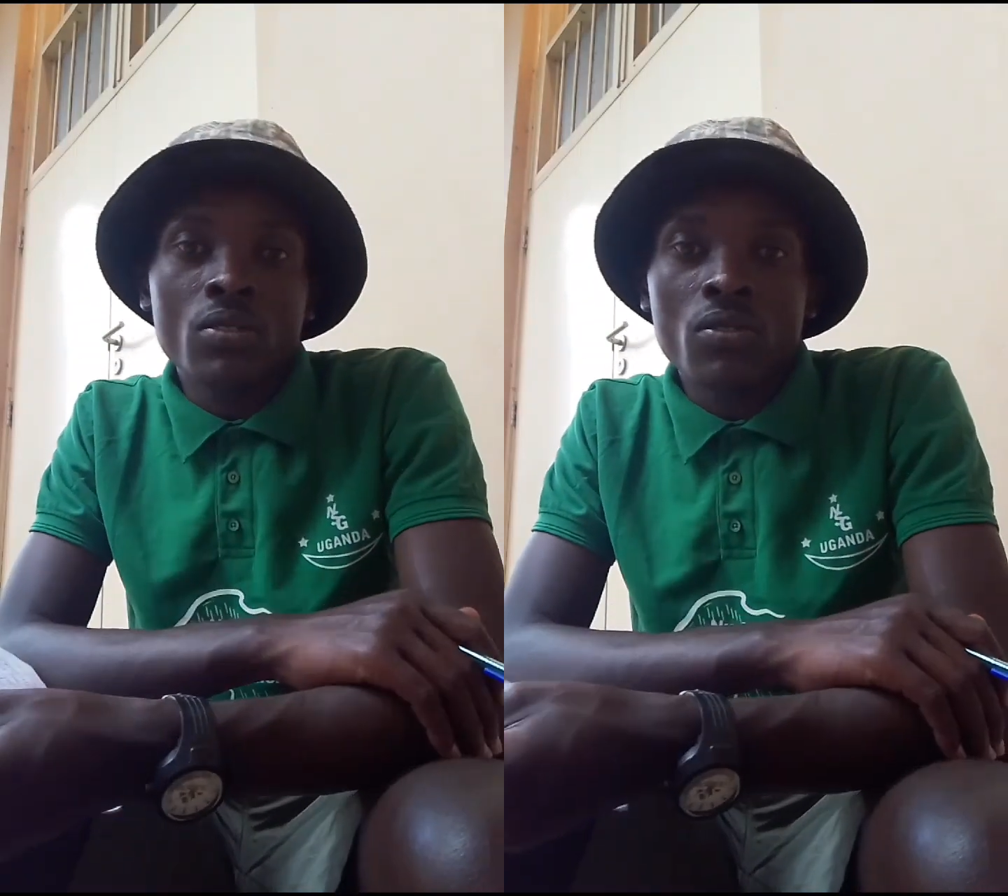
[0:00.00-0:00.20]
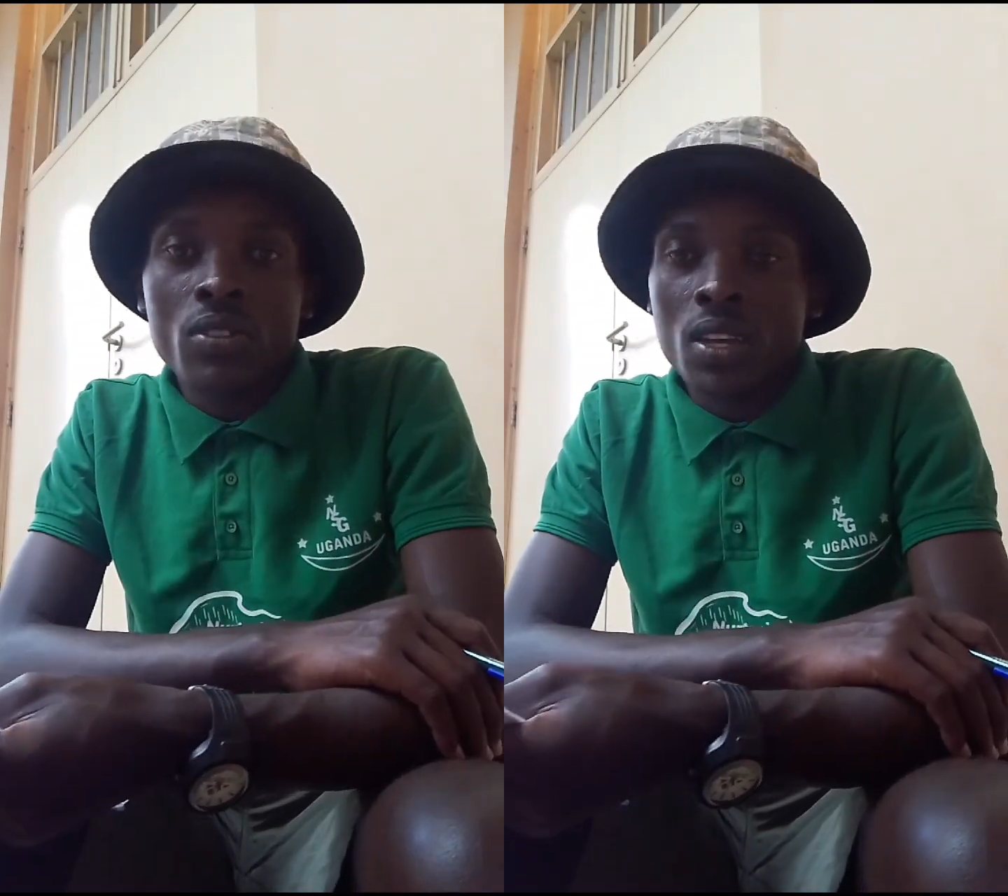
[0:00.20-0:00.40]

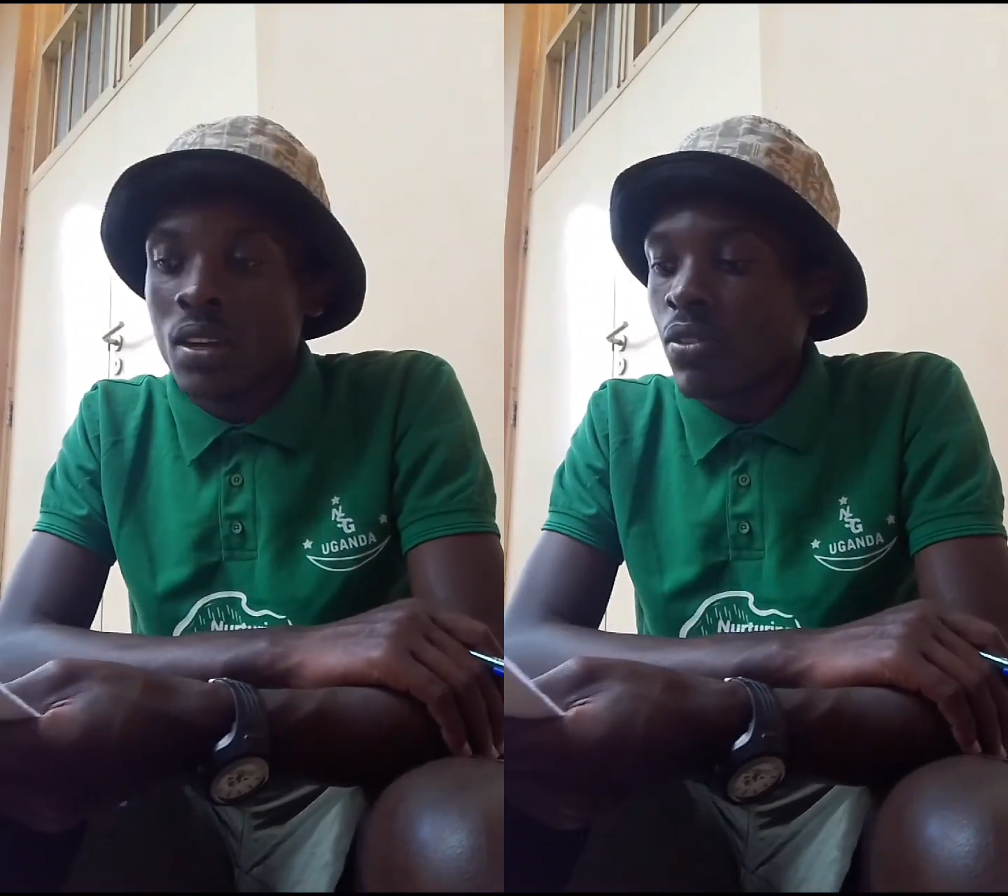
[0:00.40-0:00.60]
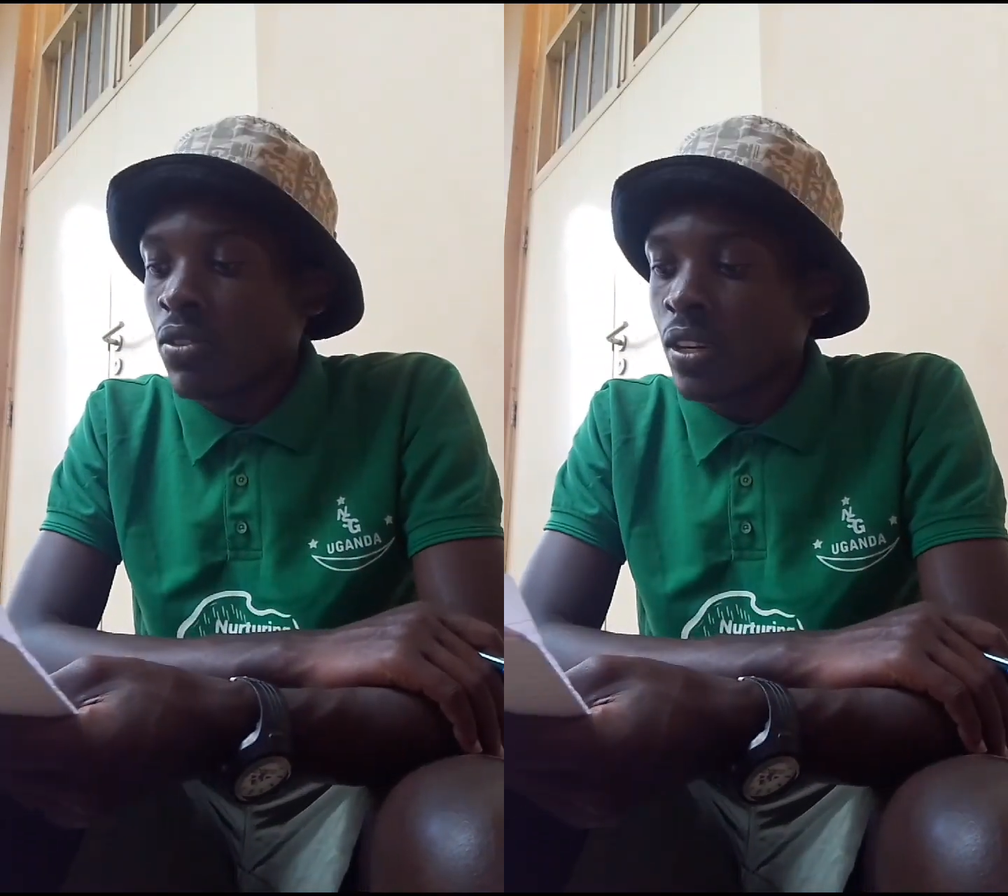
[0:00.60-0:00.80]
of their
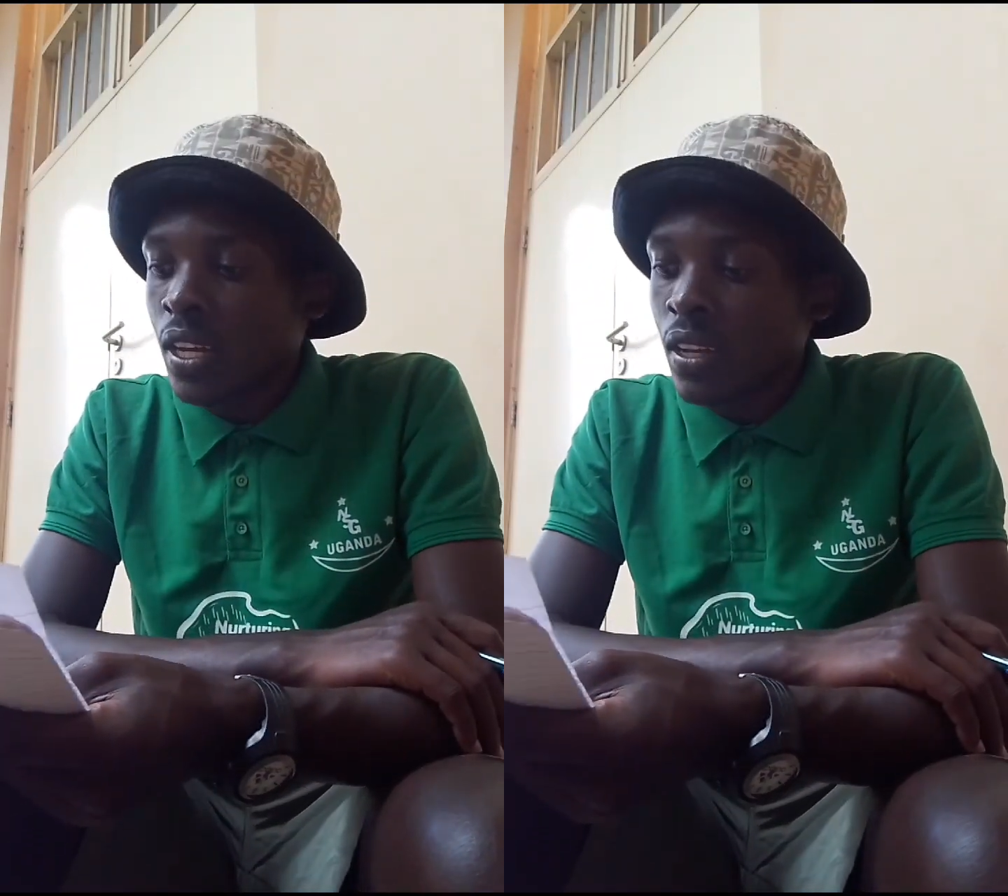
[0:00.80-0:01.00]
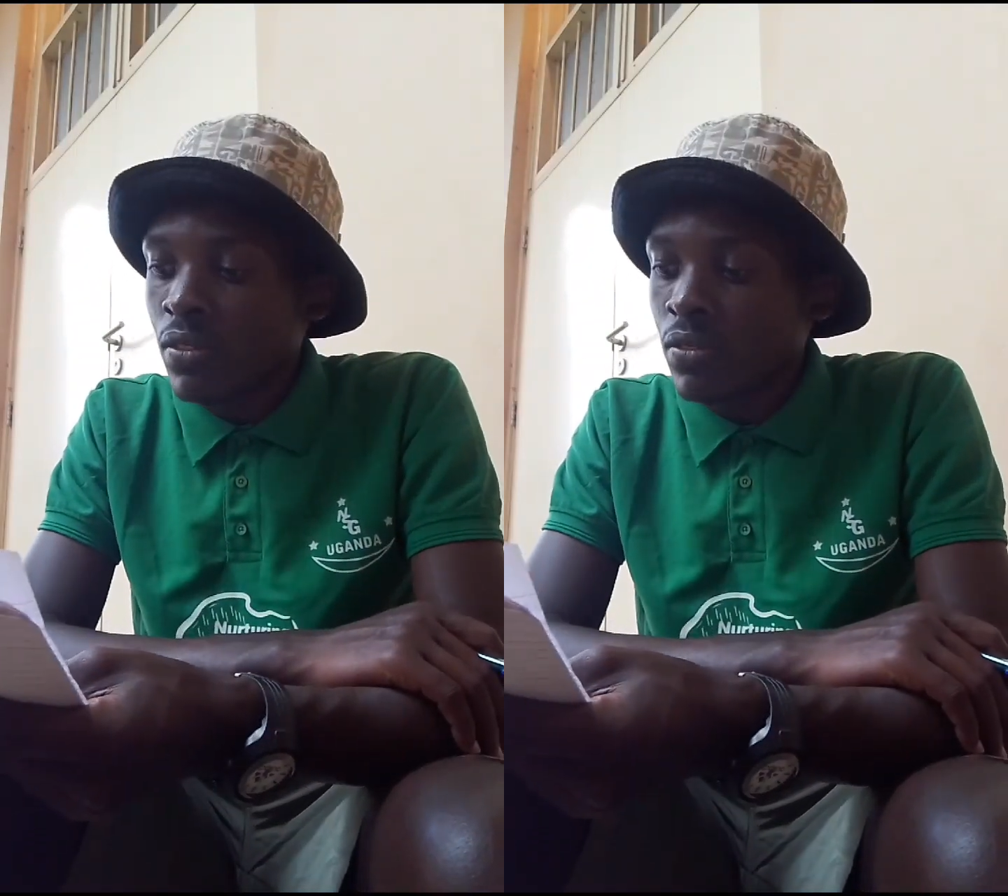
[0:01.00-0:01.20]
own
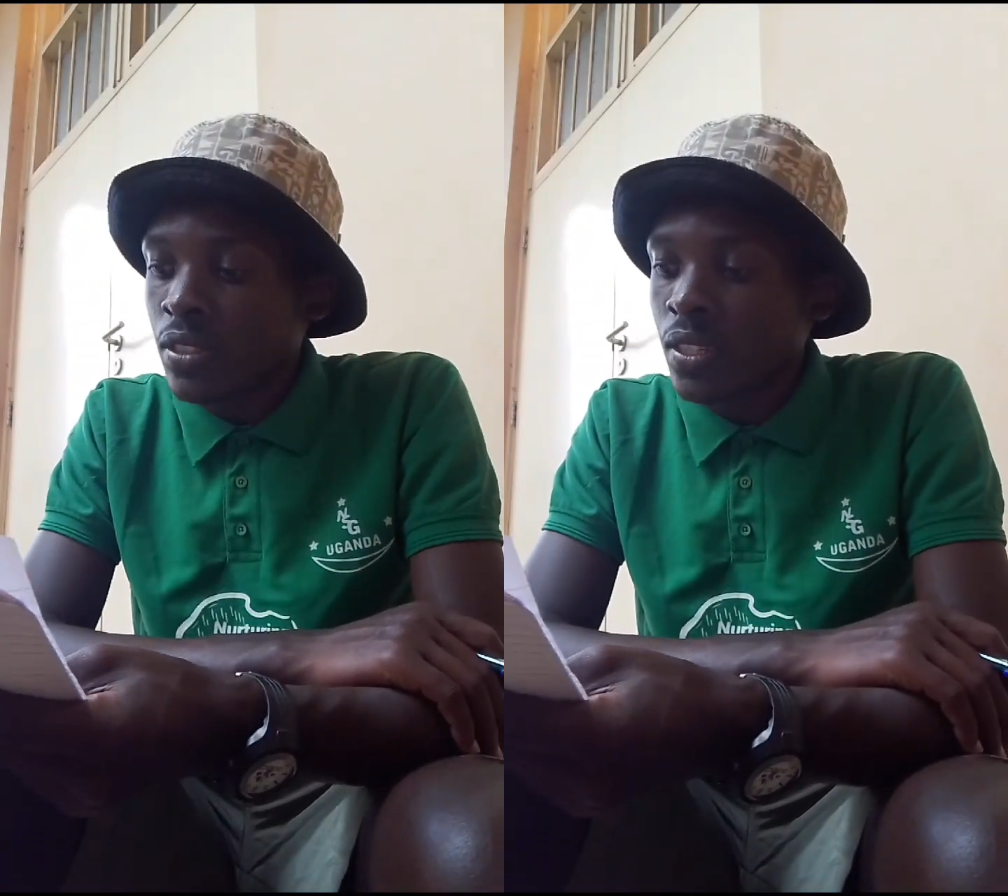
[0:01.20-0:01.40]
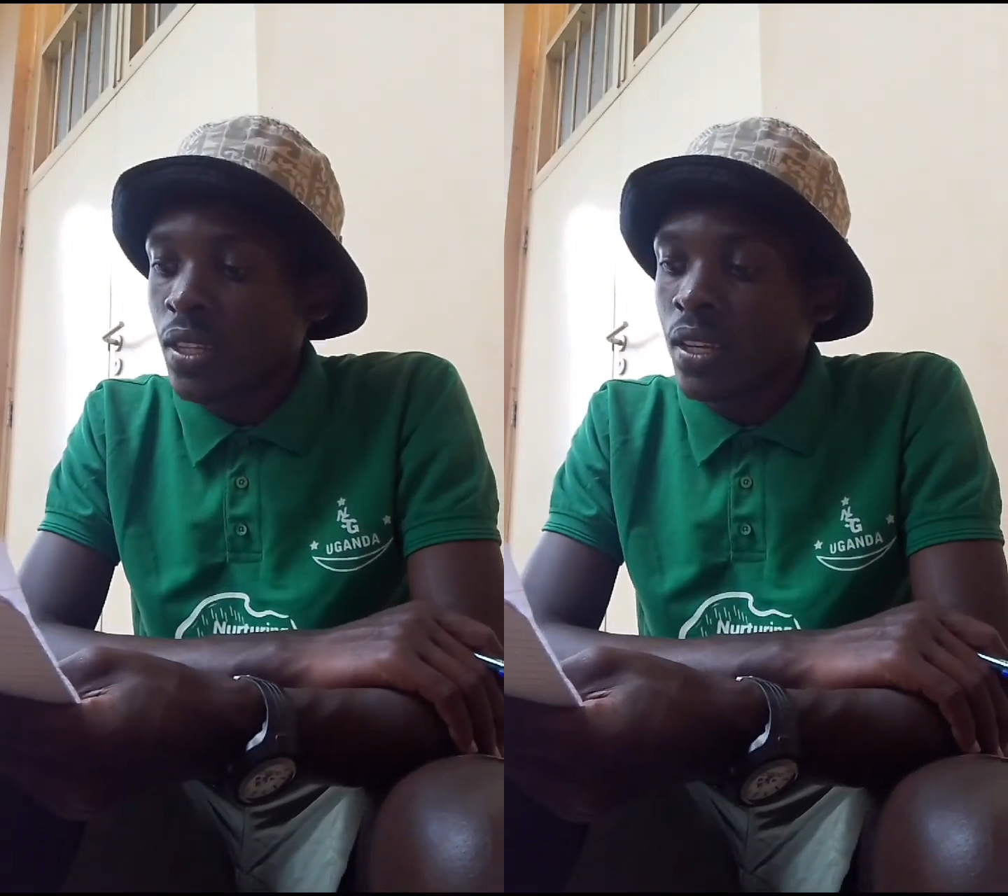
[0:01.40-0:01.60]

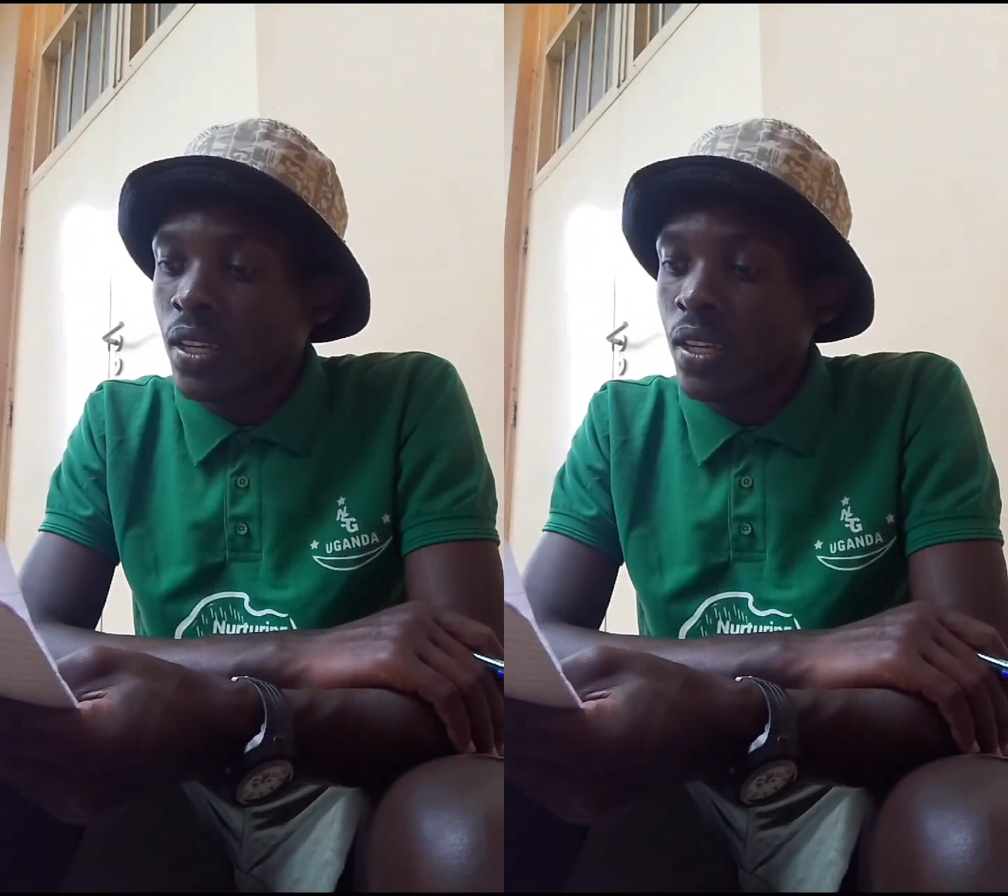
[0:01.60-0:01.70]
lives.